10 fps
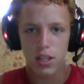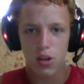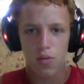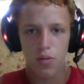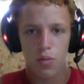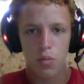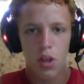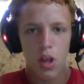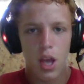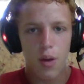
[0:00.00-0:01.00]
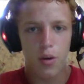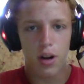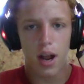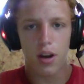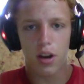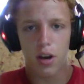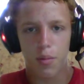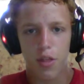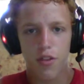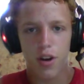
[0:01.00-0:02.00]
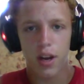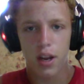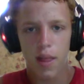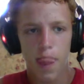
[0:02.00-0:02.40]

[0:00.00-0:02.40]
and we're down to number 3,